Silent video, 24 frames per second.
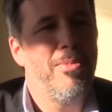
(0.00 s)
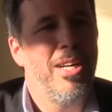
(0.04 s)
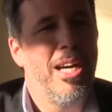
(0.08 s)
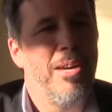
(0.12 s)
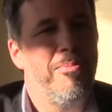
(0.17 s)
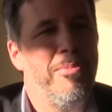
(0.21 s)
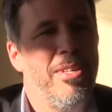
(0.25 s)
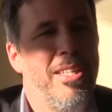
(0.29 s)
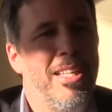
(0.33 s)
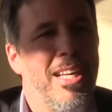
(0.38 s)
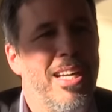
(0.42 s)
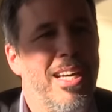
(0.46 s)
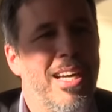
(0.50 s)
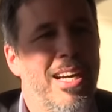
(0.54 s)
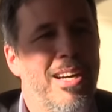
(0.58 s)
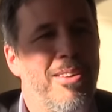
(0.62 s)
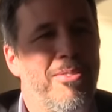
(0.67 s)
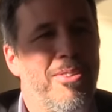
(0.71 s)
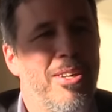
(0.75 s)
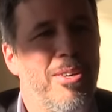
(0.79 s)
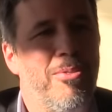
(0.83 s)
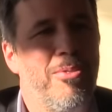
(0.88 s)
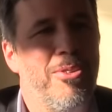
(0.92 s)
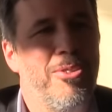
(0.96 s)
I mean, I,
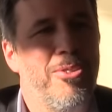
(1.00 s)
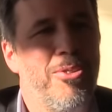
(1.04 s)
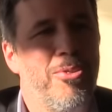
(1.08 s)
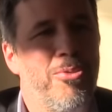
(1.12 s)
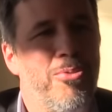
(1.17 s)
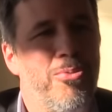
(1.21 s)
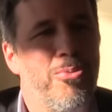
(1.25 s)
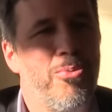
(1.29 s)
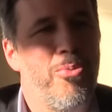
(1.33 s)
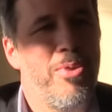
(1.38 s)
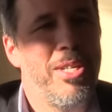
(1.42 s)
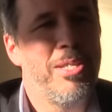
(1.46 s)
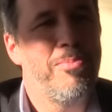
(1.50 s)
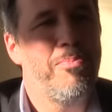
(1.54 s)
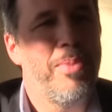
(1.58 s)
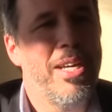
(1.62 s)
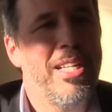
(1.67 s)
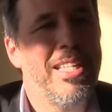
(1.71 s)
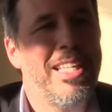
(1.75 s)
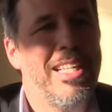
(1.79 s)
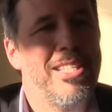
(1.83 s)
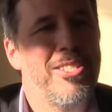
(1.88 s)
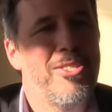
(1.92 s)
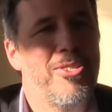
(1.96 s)
I wanted to
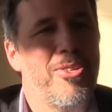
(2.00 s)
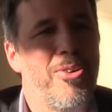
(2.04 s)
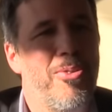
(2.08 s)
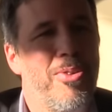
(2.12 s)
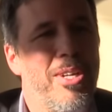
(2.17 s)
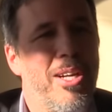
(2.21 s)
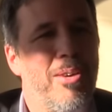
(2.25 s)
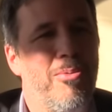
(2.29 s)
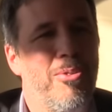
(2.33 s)
respect that story.